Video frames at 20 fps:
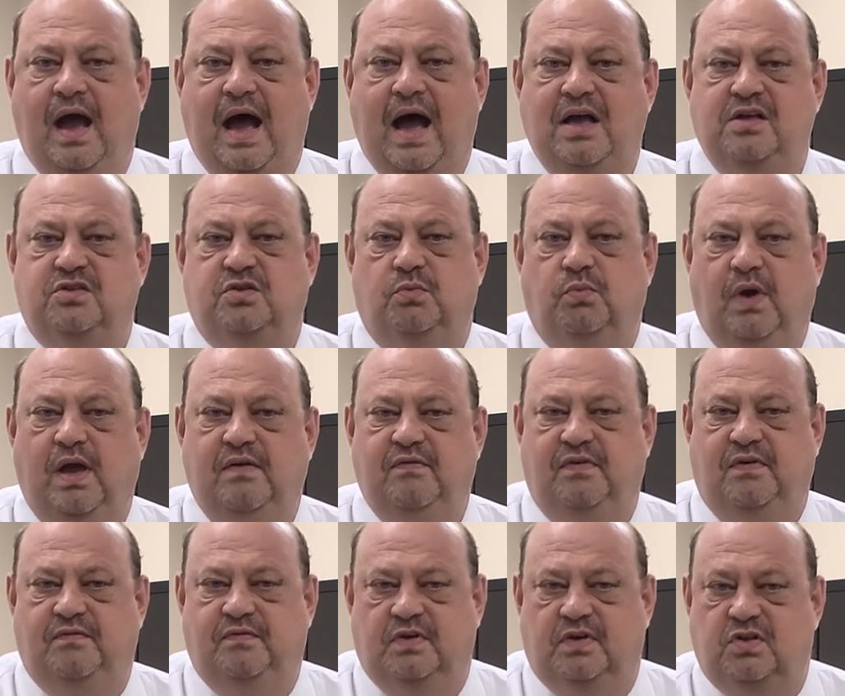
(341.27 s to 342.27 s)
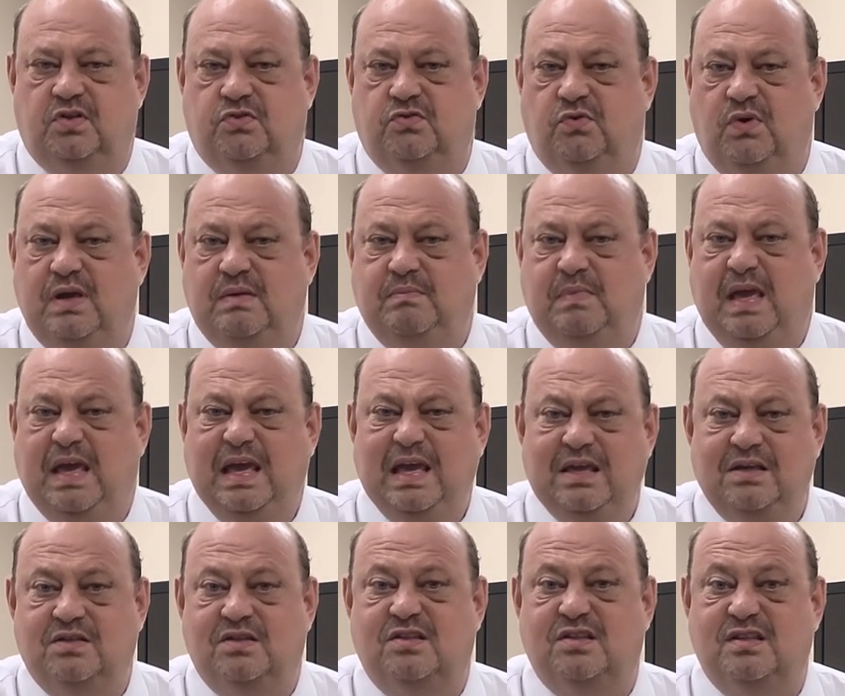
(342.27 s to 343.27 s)
as a wave of extreme
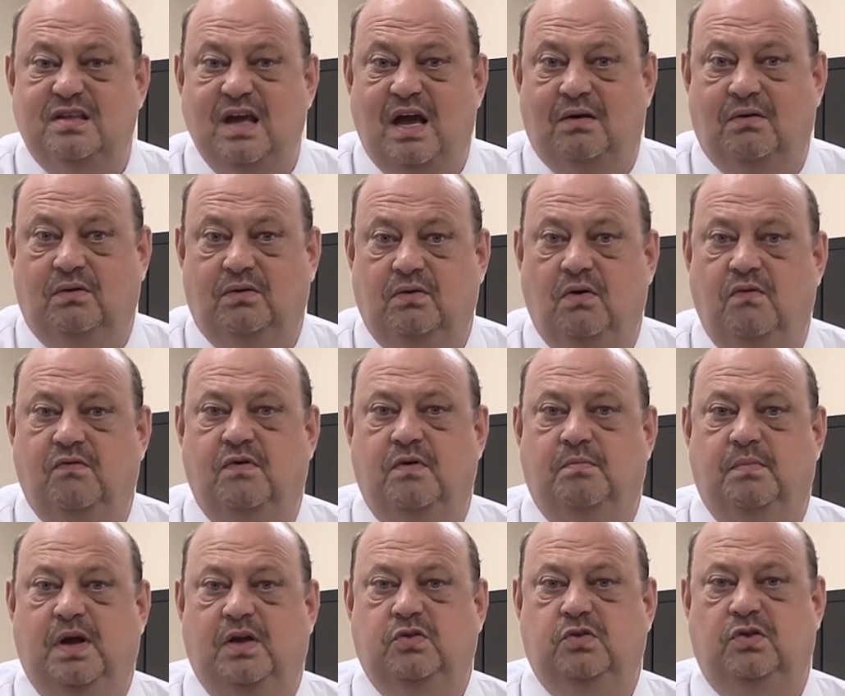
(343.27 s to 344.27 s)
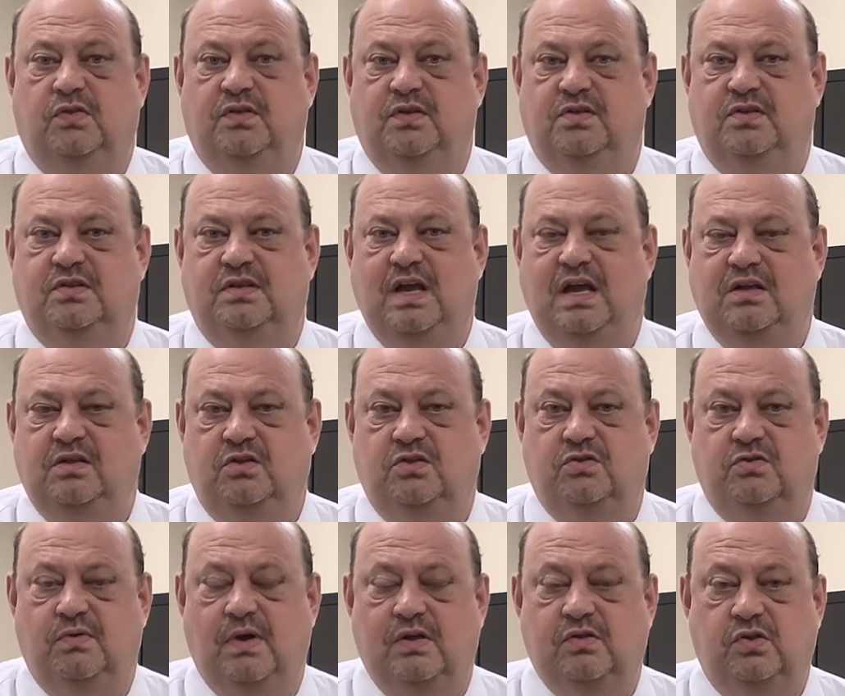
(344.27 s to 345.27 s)
heat settled over much of the state,
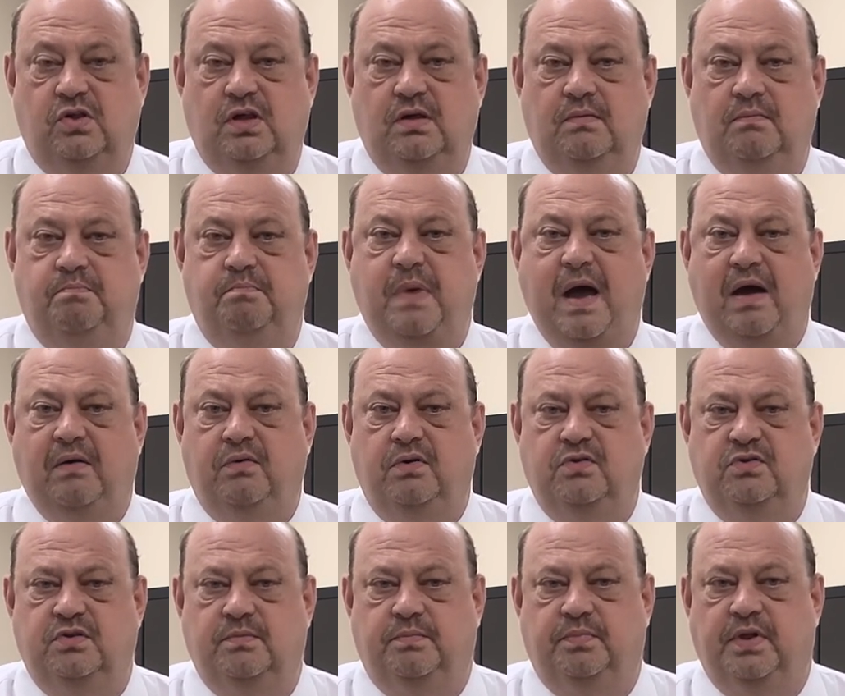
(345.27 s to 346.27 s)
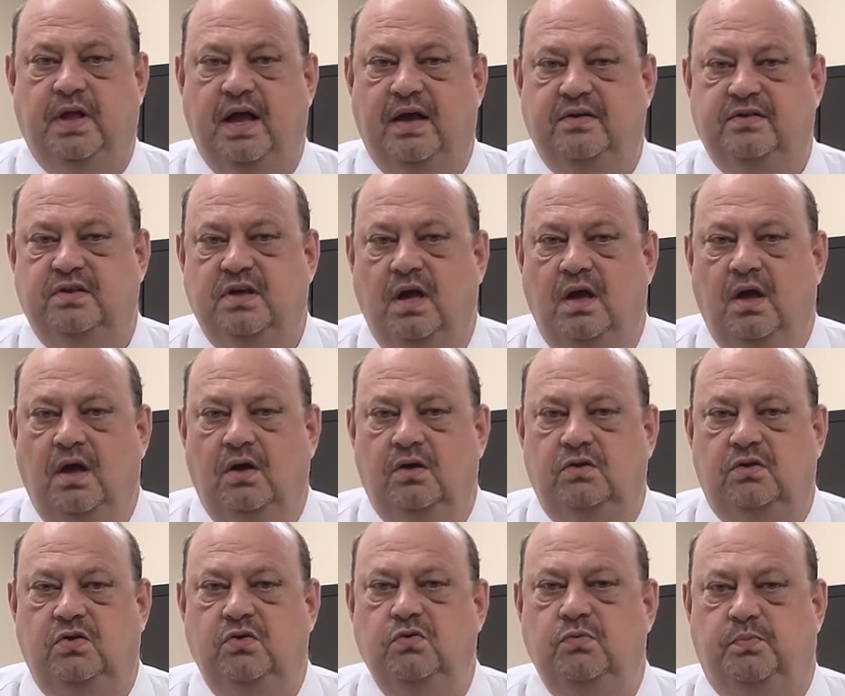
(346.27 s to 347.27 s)
stretching power supplies
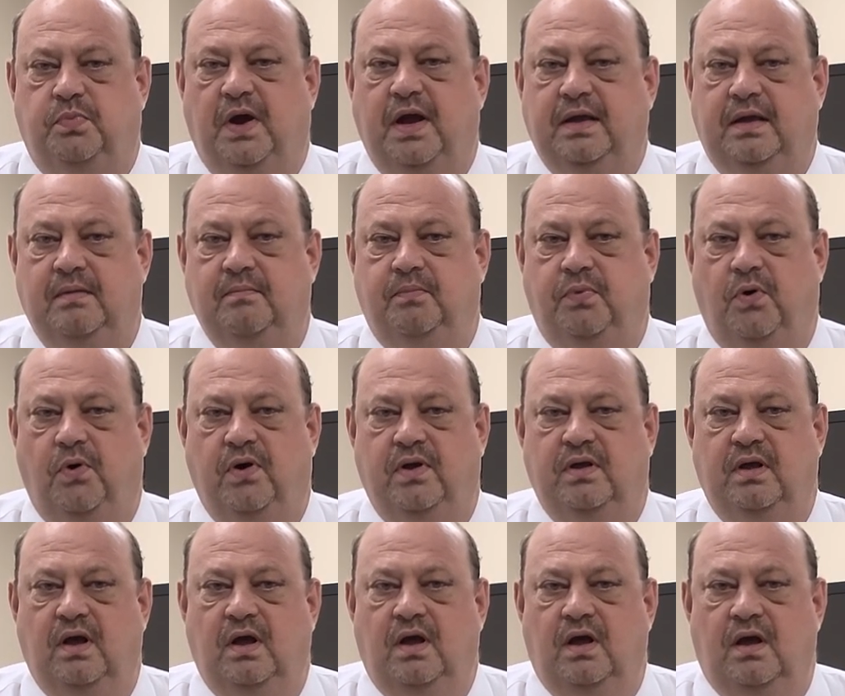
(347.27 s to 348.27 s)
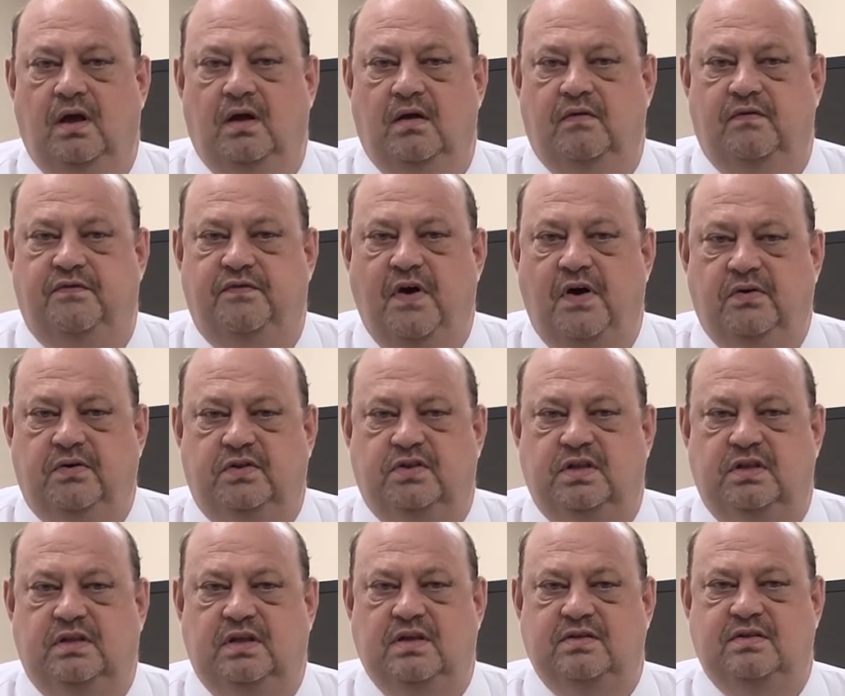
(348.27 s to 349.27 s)
to breaking point. Folks,
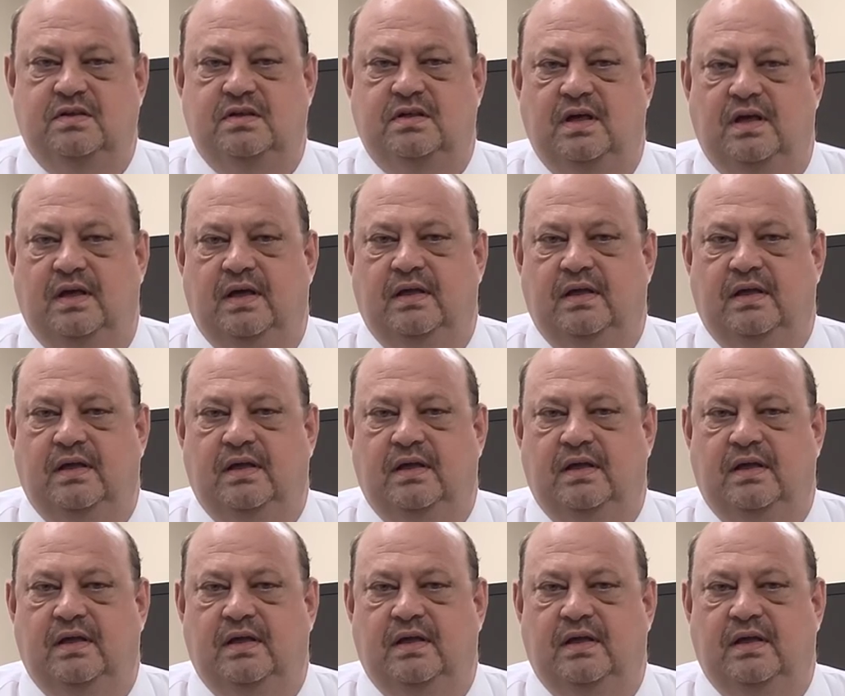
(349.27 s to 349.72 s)
it does